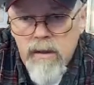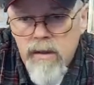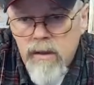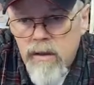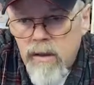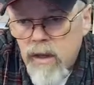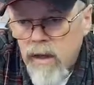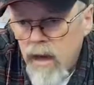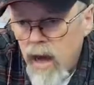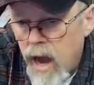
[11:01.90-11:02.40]

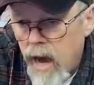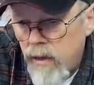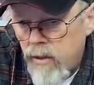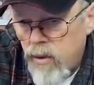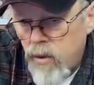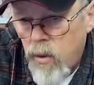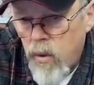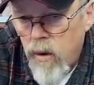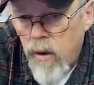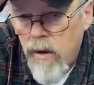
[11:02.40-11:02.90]
the
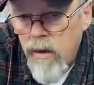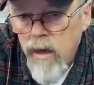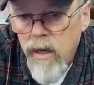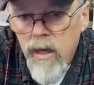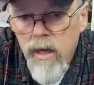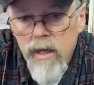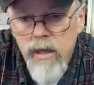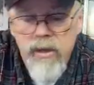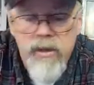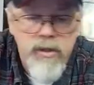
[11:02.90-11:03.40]
contour,
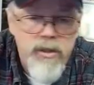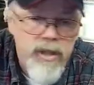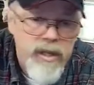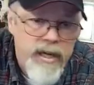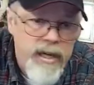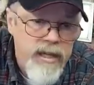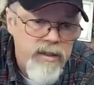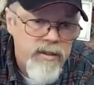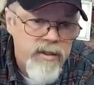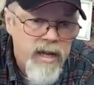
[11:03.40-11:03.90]
usually an
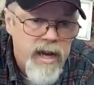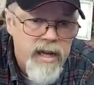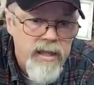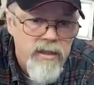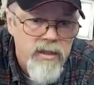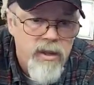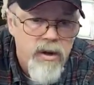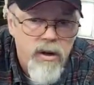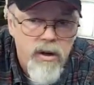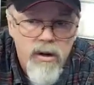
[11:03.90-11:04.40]
inside
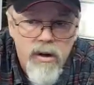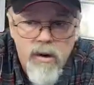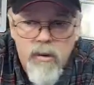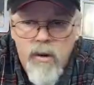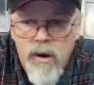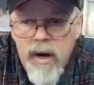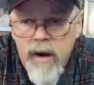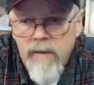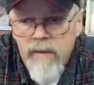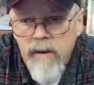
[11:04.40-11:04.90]
turn or
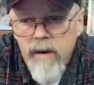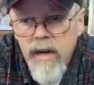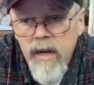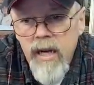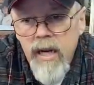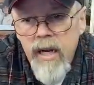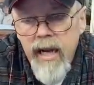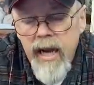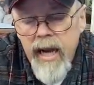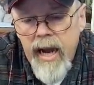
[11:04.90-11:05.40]
whatever,
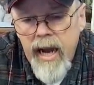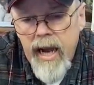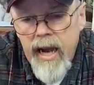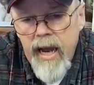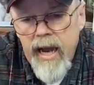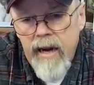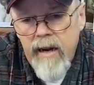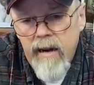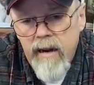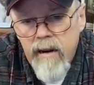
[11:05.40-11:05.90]

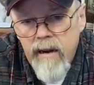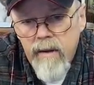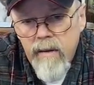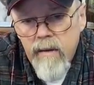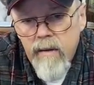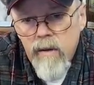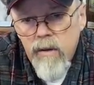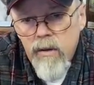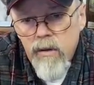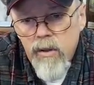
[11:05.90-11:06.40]
and
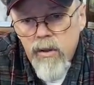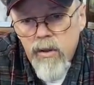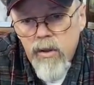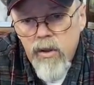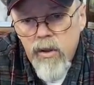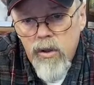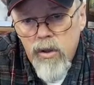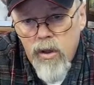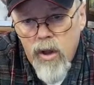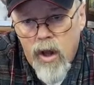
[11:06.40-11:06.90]

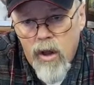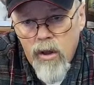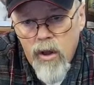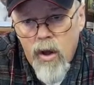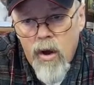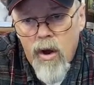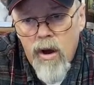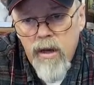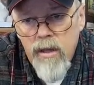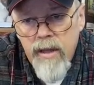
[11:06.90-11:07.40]

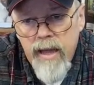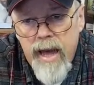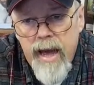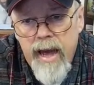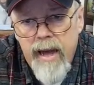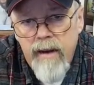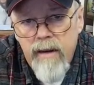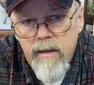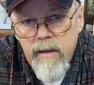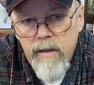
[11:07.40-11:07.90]
along
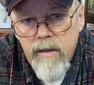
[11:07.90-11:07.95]
that